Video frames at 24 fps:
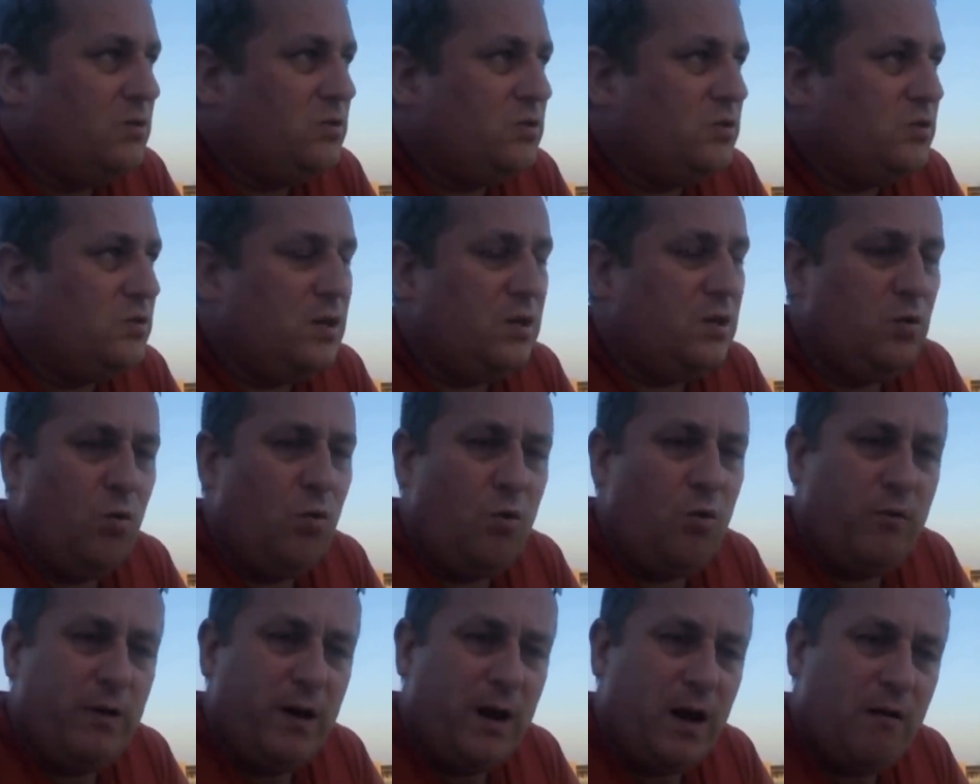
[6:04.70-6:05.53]
just
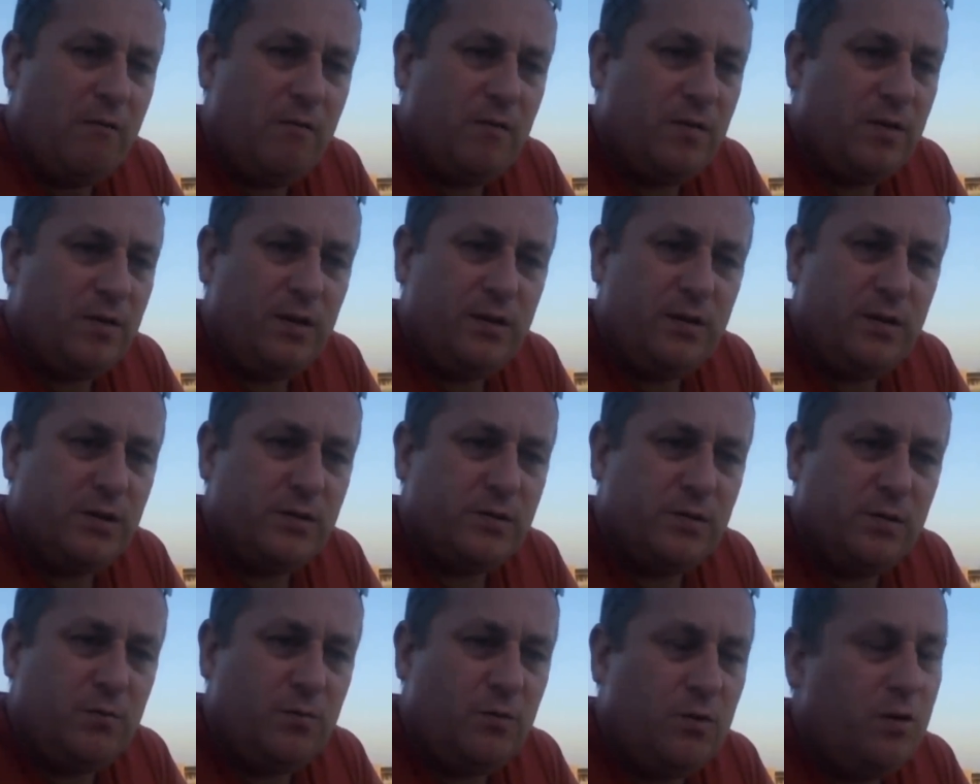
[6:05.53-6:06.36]
ignoring everything
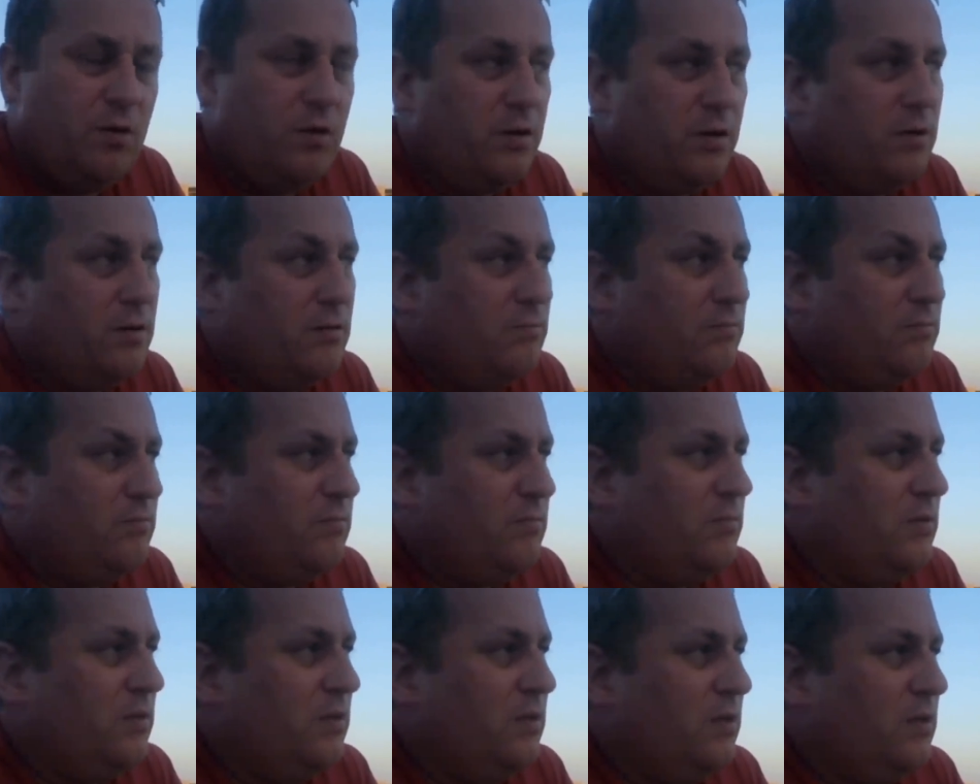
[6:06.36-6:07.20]
doesn't work.
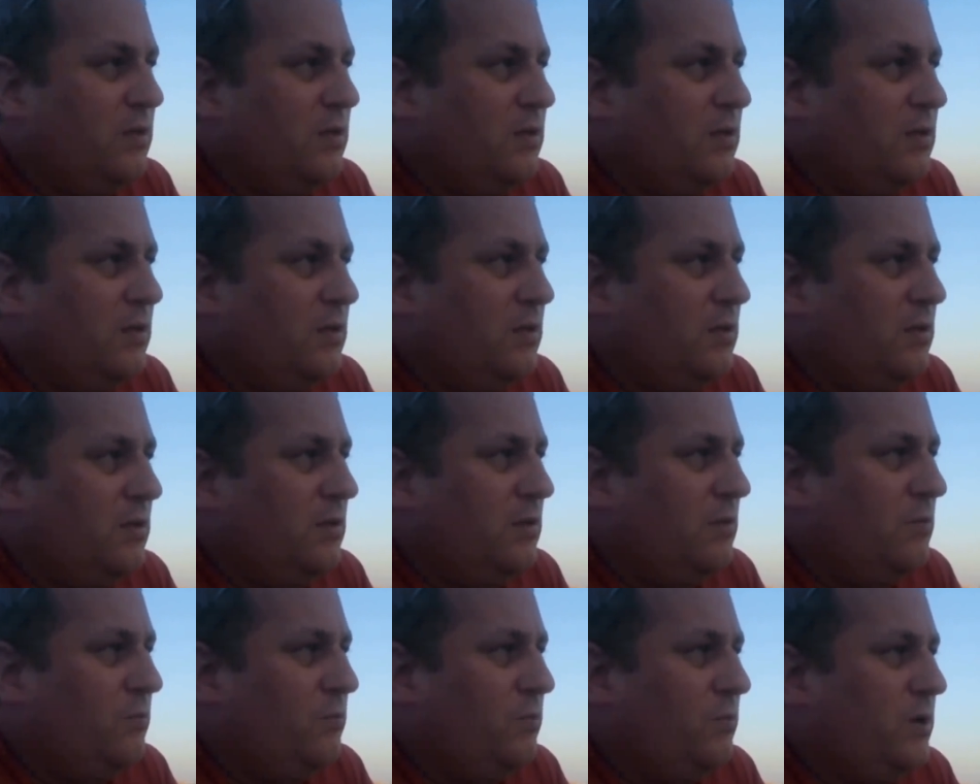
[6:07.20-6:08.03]

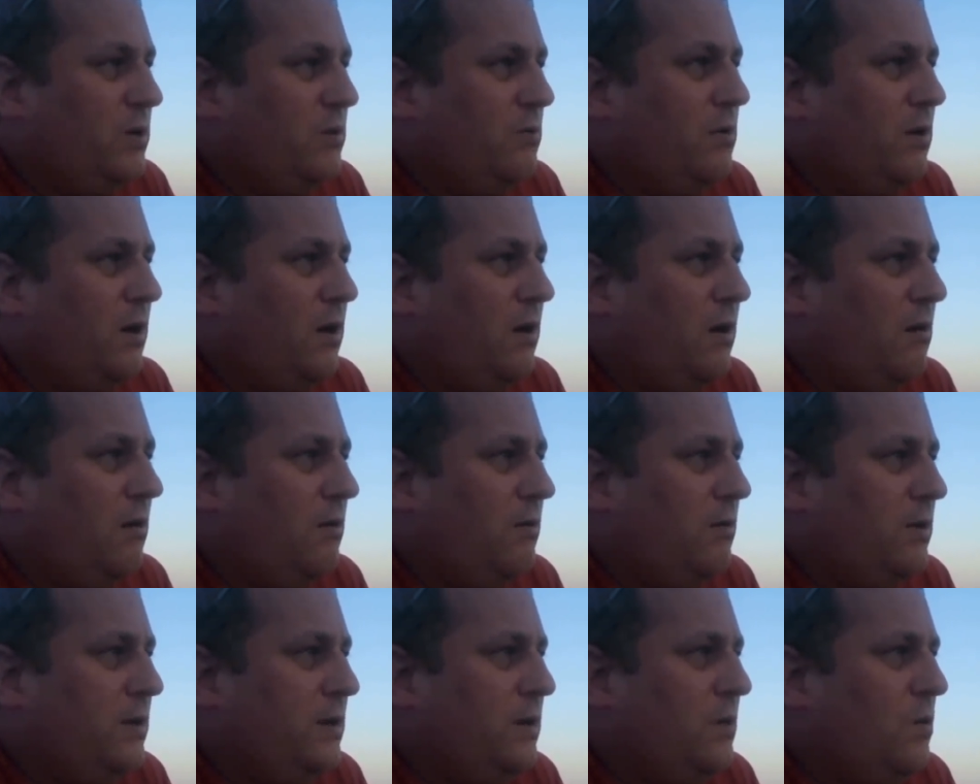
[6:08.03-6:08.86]
We do it a
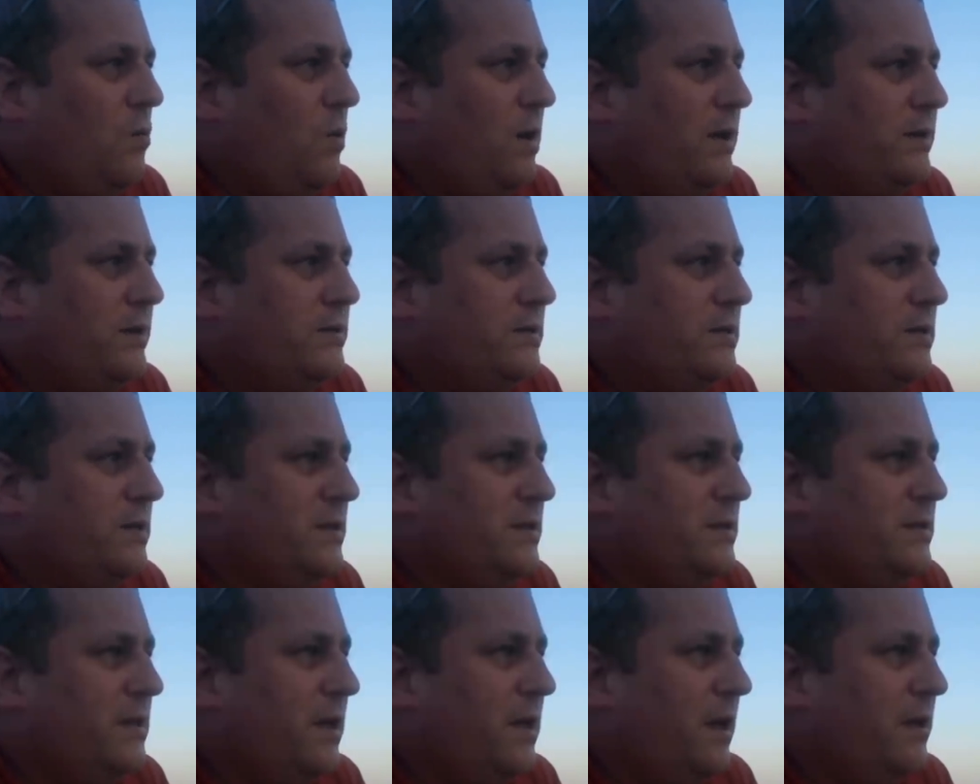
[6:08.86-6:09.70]
lot in the West
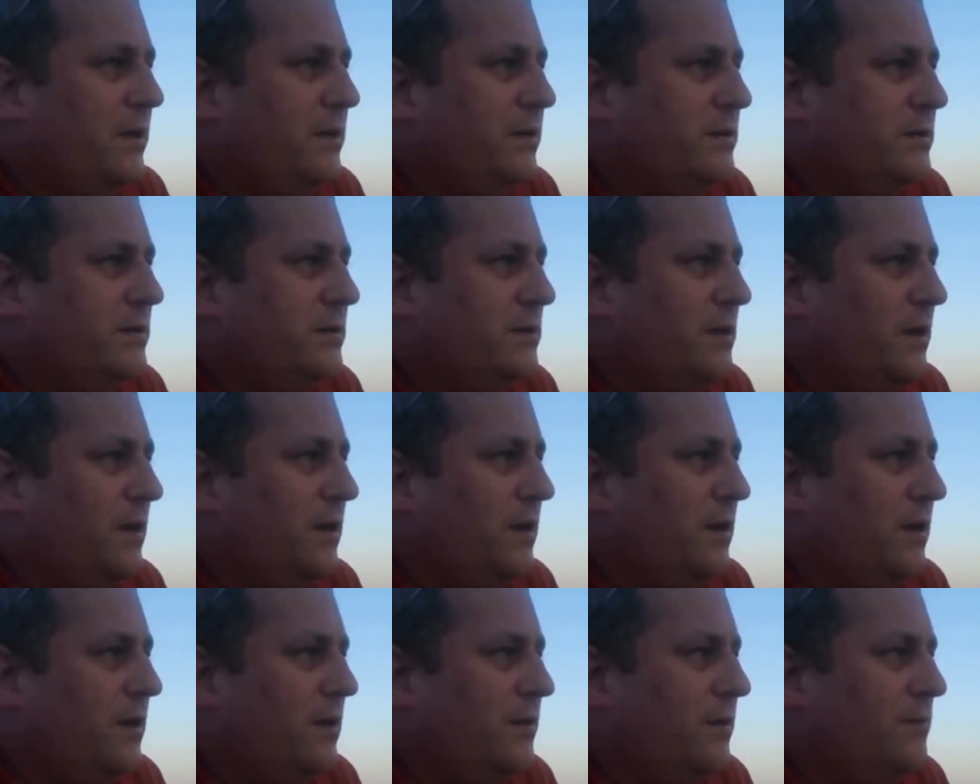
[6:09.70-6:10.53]
these days.
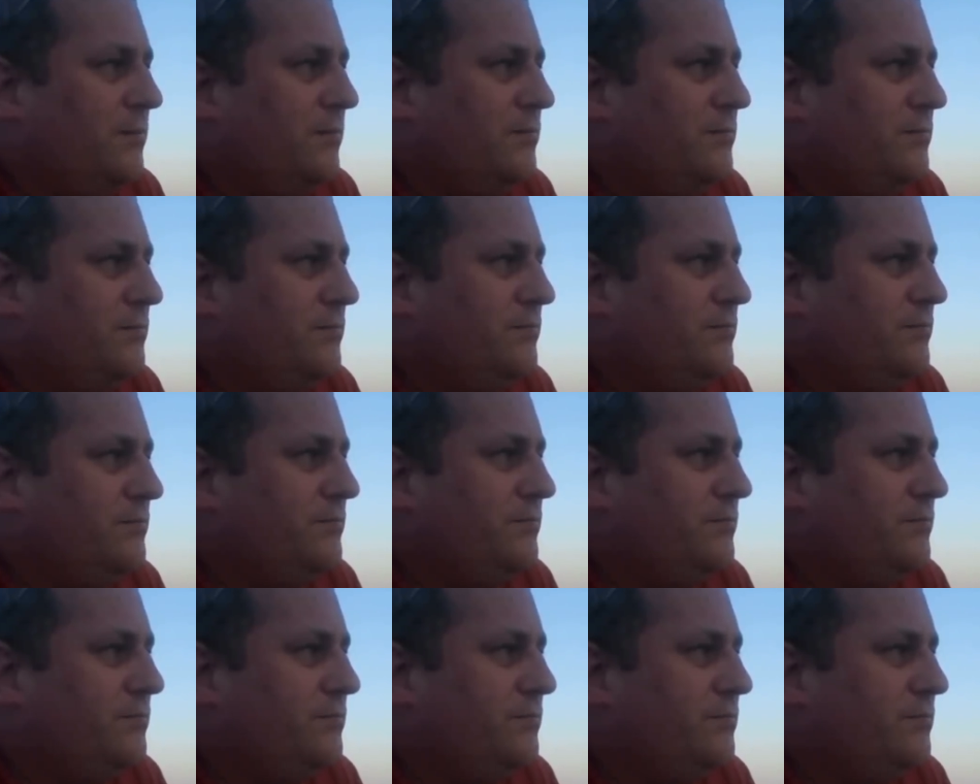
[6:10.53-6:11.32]
Um,